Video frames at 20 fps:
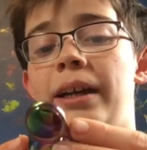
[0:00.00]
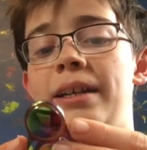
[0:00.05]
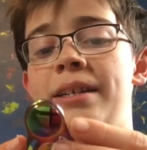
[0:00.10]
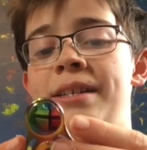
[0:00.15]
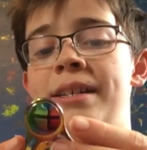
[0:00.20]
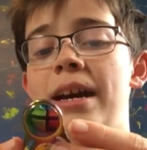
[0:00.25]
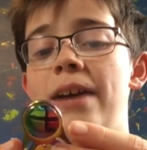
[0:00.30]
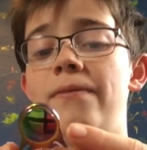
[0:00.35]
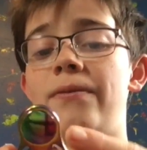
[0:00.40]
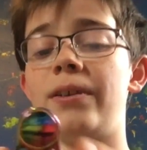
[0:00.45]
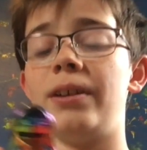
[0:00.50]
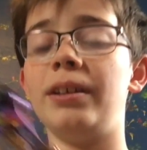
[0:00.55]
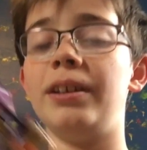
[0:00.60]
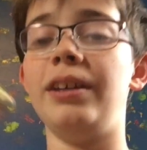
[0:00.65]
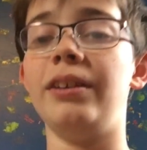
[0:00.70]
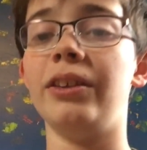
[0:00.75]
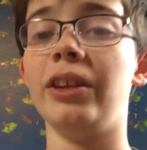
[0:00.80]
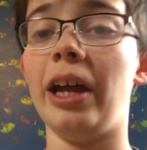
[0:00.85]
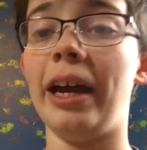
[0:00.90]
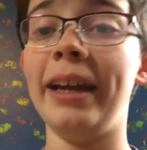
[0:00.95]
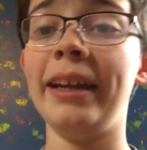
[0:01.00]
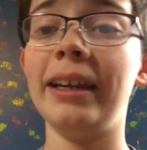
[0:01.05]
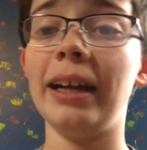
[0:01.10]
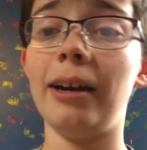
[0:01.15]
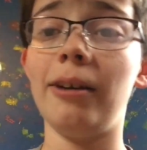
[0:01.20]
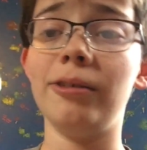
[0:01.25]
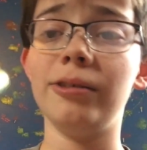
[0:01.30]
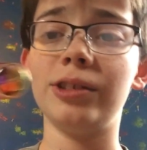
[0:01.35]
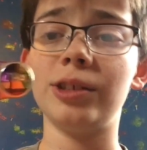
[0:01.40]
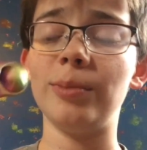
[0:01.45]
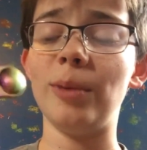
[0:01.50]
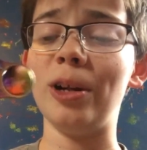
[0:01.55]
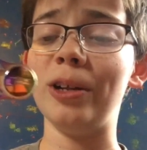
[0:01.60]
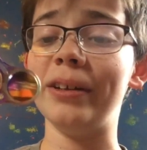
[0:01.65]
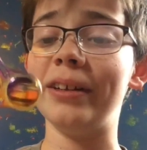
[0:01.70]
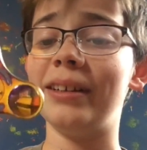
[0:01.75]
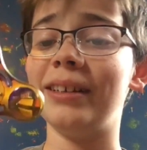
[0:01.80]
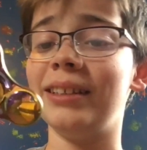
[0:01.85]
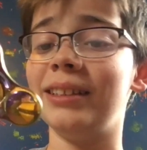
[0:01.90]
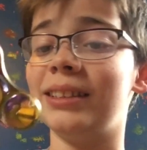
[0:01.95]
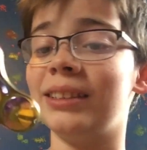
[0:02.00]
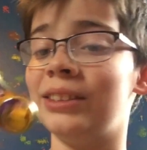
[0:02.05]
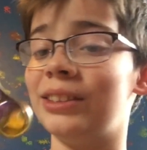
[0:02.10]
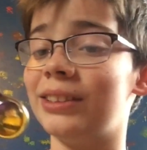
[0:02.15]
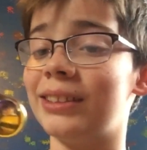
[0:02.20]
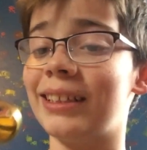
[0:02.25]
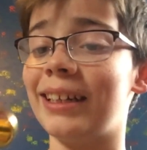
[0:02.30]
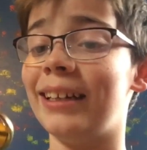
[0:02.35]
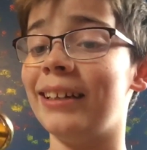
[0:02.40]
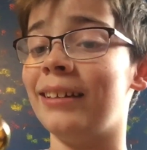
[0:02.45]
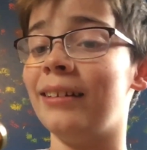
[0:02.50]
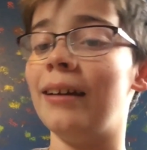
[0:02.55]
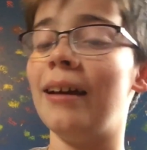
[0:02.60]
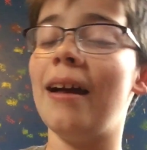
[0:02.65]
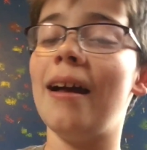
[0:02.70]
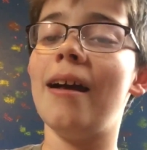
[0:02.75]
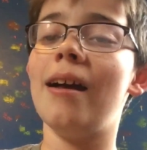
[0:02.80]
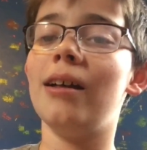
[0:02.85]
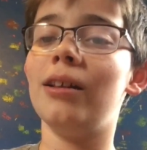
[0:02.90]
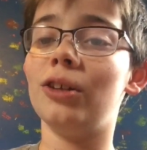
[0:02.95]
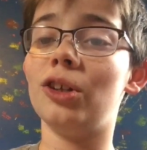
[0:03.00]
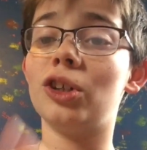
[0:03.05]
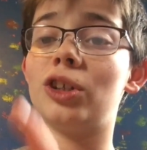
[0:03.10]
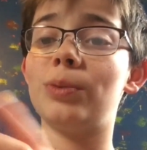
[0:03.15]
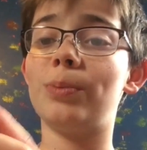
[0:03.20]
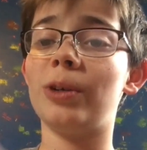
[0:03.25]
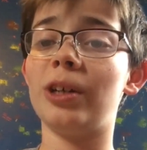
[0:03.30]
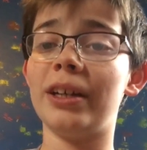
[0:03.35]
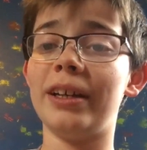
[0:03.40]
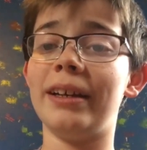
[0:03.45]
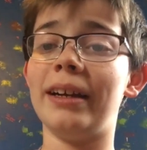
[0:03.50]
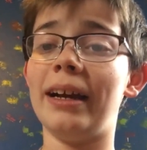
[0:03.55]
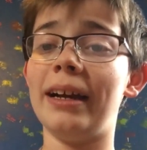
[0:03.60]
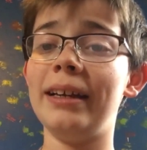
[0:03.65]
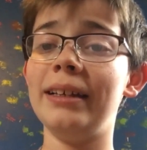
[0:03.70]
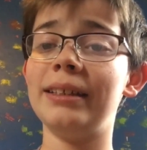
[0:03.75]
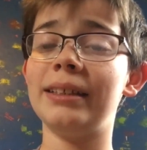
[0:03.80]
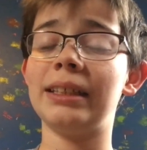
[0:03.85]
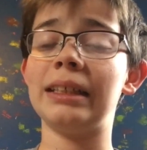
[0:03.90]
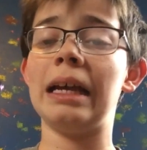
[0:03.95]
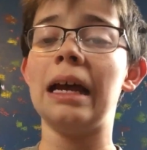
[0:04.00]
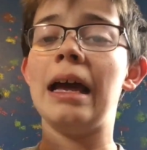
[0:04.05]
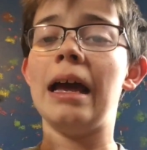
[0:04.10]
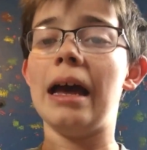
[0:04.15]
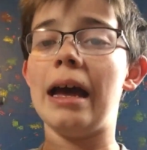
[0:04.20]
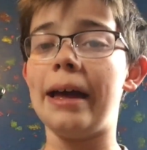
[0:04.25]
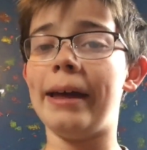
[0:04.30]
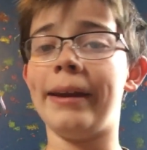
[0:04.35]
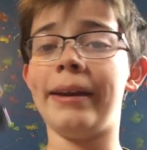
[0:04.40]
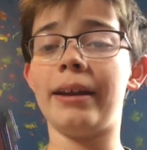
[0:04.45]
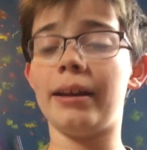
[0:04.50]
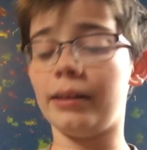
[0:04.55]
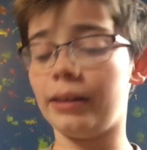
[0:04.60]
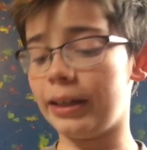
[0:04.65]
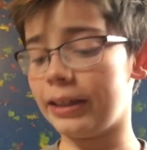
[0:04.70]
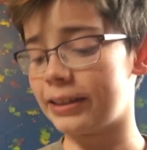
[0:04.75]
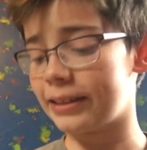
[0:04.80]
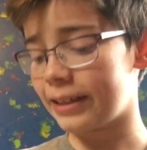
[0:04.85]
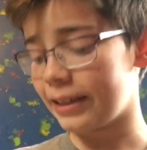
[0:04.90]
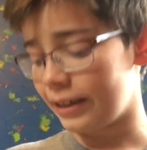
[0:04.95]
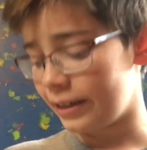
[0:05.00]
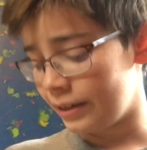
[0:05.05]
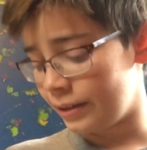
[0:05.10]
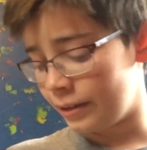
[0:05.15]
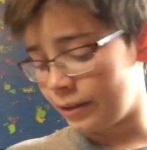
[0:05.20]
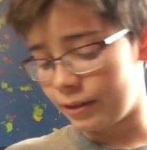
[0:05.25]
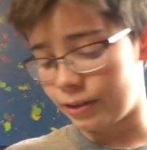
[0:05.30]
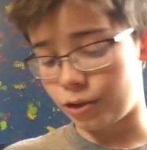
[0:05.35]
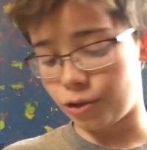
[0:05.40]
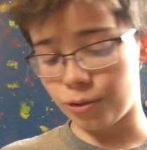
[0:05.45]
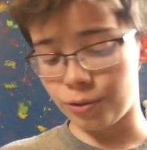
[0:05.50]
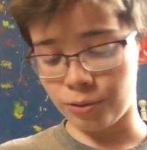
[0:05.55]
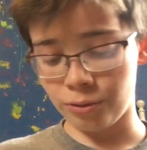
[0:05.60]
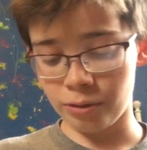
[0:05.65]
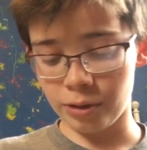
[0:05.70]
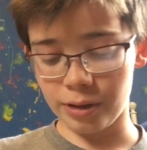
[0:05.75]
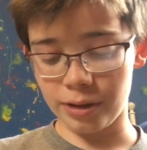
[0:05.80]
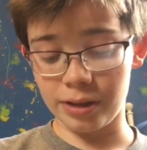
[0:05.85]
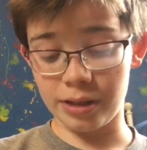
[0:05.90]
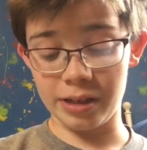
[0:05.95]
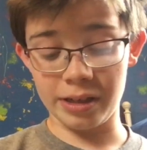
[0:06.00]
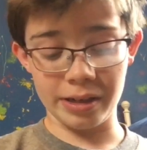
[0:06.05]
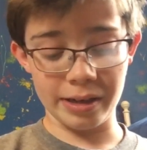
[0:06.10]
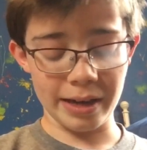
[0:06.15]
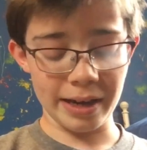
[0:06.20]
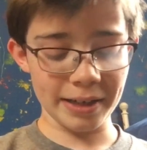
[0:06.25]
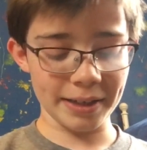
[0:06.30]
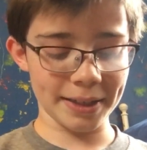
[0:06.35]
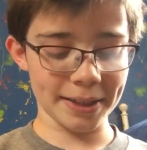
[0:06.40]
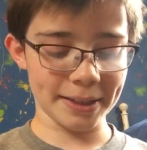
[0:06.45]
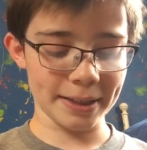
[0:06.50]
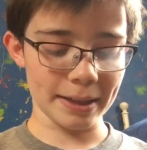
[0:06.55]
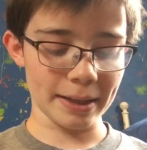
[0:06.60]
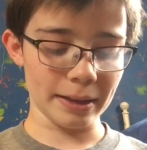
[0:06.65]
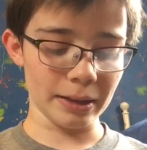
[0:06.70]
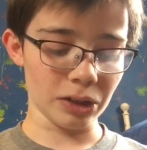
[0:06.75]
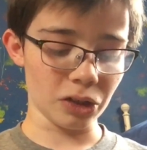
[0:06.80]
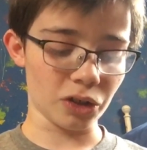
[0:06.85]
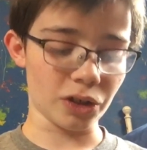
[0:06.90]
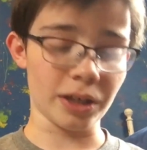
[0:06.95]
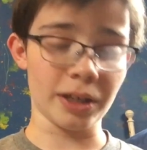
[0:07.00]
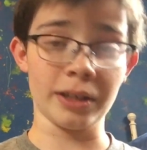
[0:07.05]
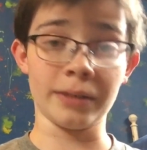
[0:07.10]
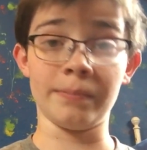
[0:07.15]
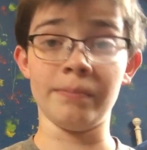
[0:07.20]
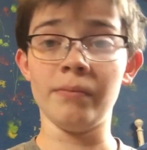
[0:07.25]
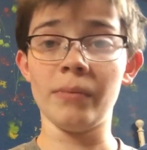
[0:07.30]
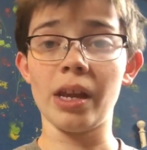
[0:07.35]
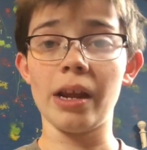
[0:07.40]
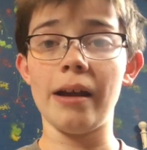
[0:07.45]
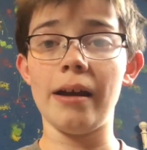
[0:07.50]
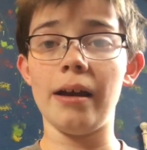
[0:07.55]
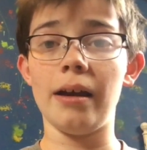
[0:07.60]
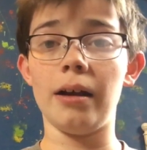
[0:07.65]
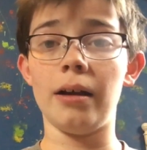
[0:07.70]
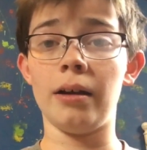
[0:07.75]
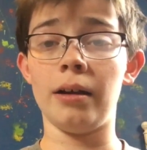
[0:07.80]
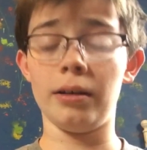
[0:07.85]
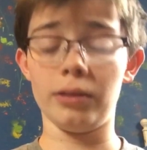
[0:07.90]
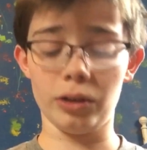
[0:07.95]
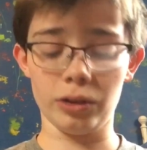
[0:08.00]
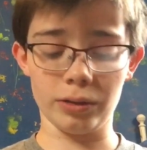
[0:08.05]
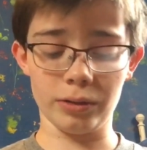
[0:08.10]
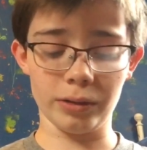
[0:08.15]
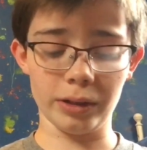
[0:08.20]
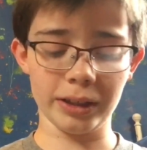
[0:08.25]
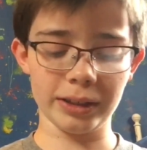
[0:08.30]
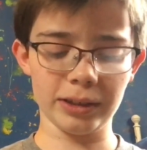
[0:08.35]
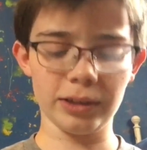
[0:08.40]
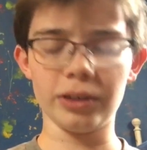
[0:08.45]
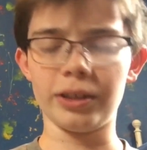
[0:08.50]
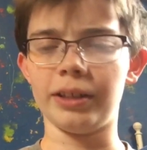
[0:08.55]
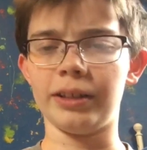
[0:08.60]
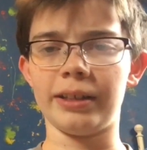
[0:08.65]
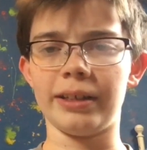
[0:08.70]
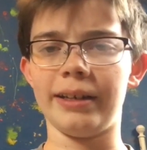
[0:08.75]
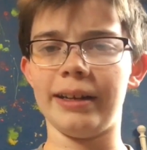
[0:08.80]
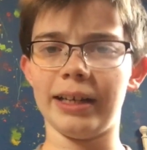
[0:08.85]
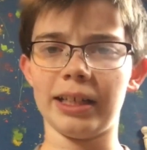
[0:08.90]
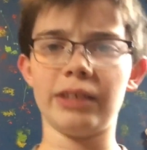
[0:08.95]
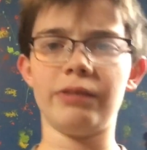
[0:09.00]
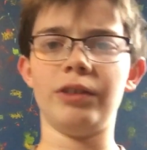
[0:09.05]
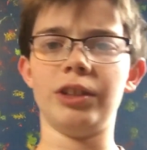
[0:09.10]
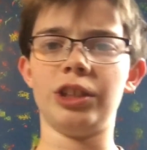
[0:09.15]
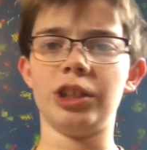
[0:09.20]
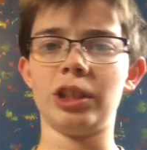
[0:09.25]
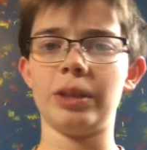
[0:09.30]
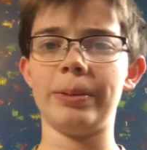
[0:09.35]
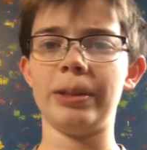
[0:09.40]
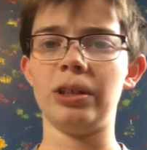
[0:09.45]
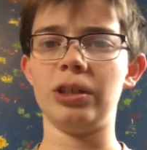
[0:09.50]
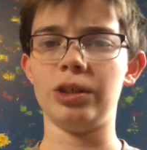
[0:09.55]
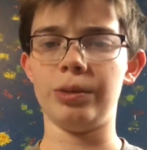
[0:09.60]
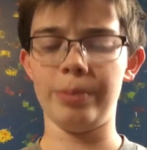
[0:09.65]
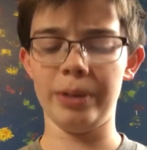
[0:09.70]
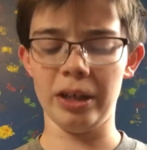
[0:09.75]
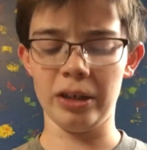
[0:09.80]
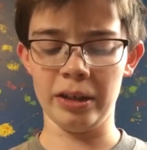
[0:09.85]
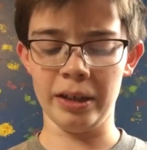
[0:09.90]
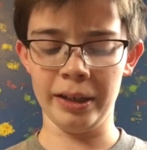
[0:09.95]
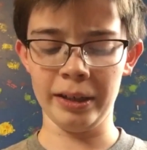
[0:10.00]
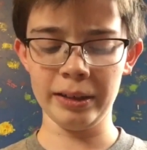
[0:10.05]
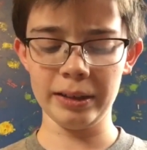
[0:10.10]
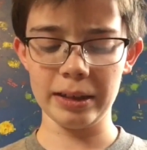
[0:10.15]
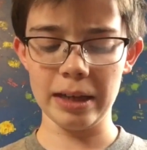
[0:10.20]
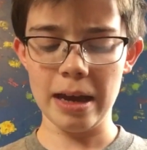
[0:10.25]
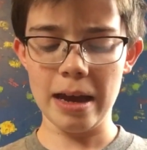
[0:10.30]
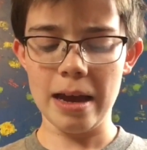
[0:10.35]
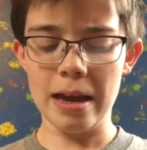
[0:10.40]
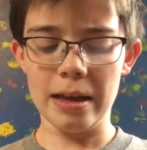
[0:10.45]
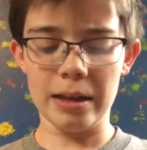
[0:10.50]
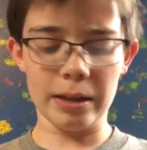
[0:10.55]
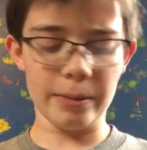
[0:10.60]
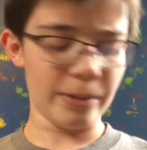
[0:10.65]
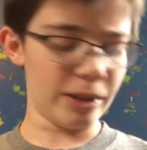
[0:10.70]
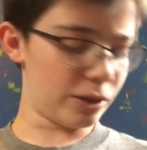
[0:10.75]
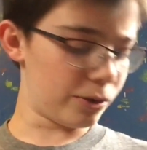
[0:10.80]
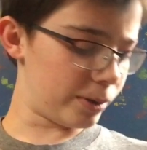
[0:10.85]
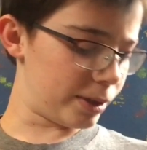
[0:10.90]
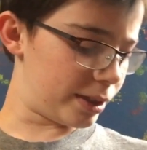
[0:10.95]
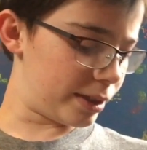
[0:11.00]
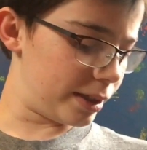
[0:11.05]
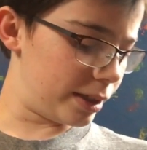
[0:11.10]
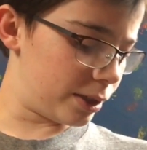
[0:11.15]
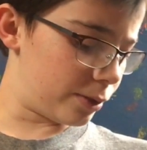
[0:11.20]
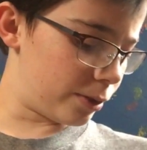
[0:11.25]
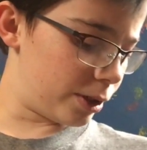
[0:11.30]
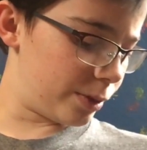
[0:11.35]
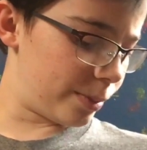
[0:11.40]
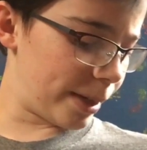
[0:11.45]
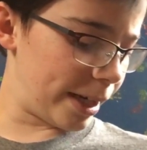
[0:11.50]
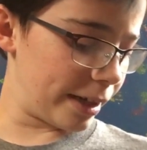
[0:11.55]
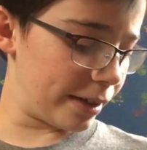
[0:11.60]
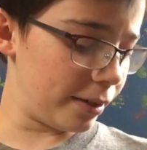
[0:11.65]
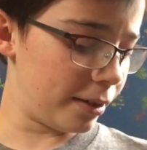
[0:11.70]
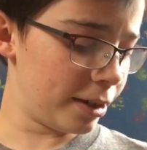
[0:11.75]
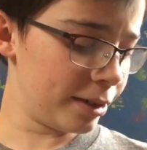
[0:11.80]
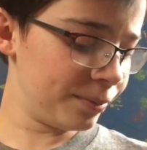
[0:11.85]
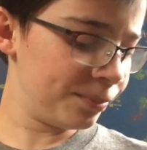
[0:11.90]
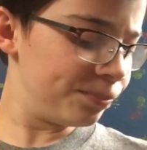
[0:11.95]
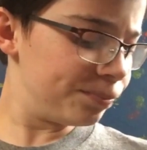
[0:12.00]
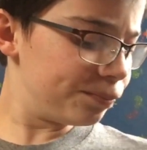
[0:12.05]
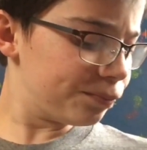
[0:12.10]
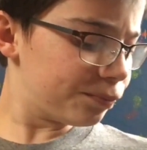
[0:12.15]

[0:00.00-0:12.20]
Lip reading: I definitely like how small it is. It just kind of looks pretty nice. And let's get into the next looking, let's look at the next fidget spinner's bearings. Let me twist these ones back on.